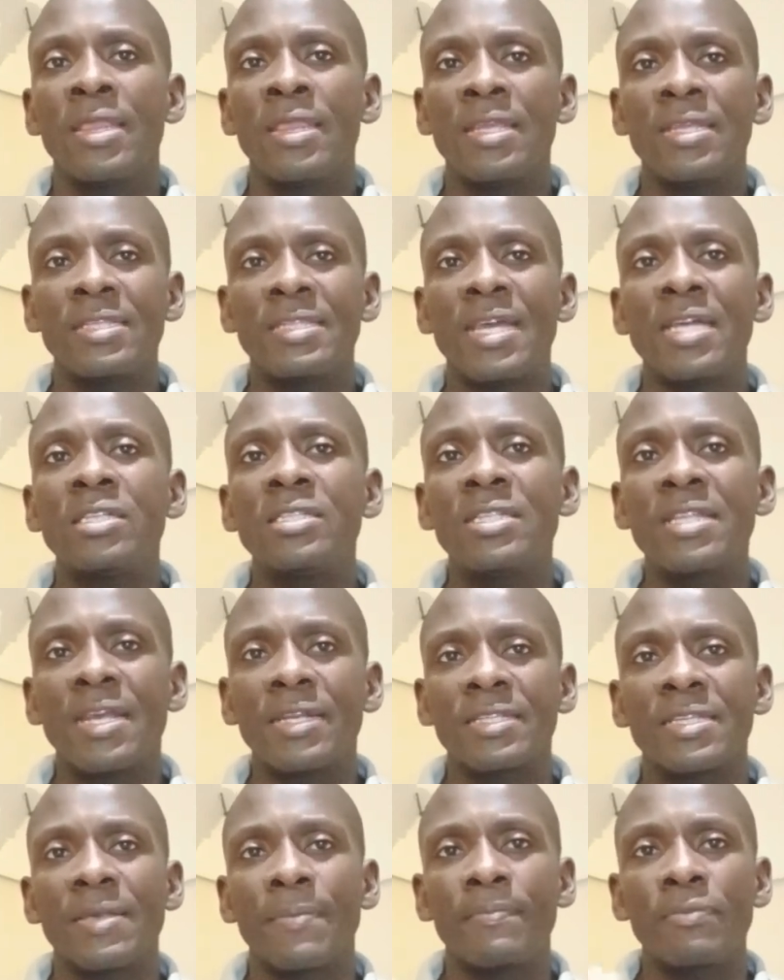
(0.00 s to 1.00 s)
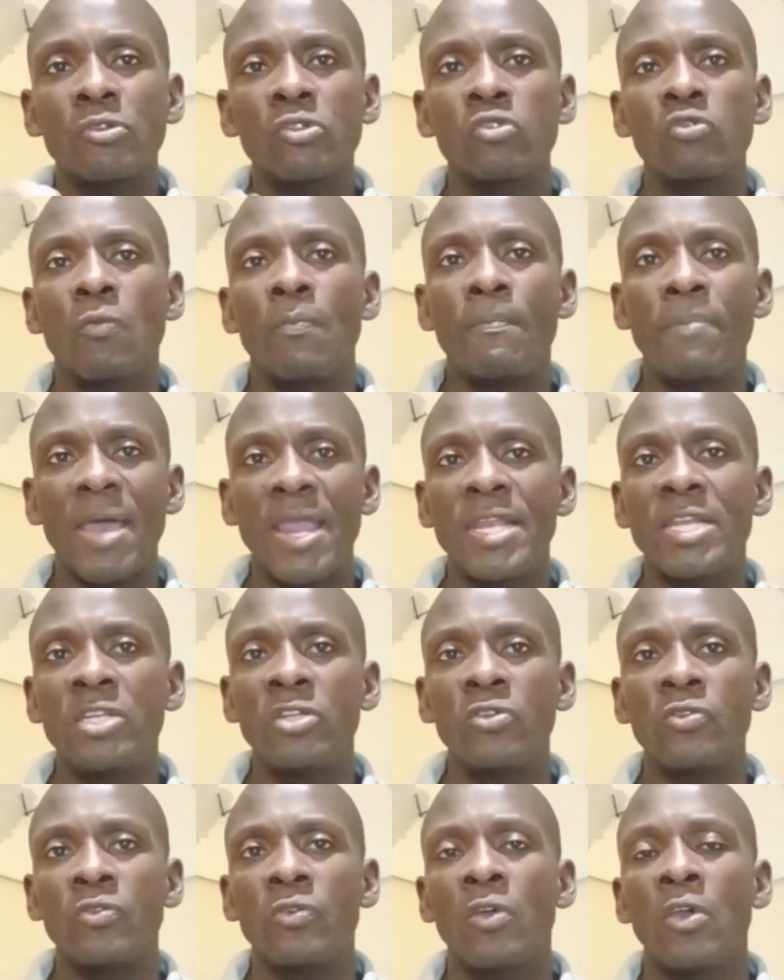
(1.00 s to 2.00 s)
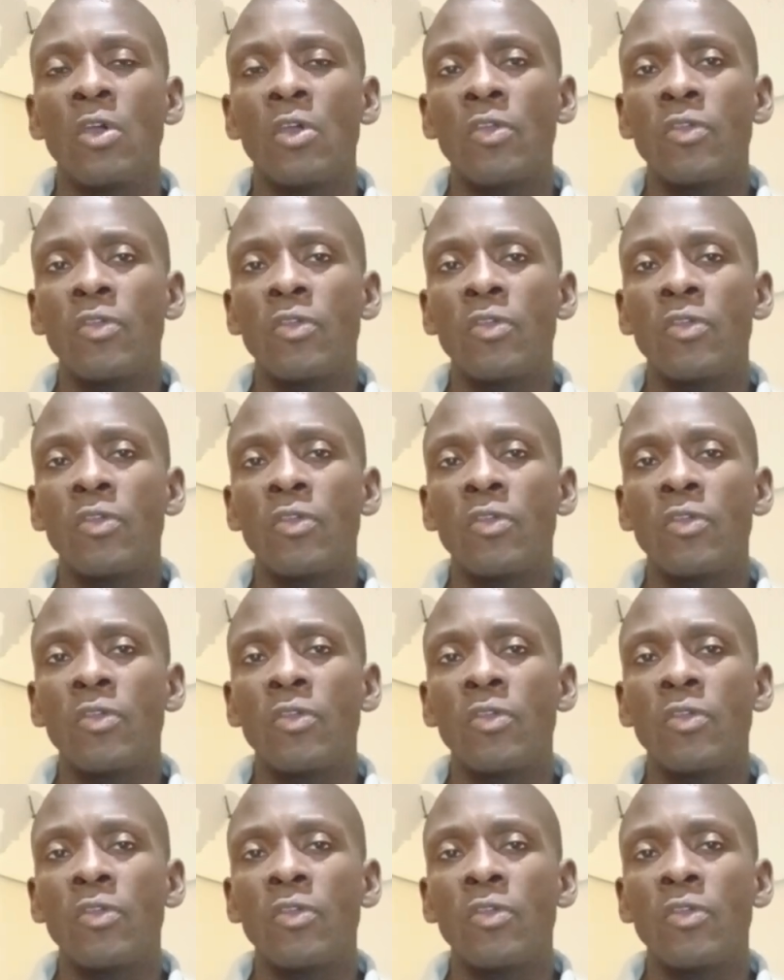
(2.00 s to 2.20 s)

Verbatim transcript: that that's supposed to bind you,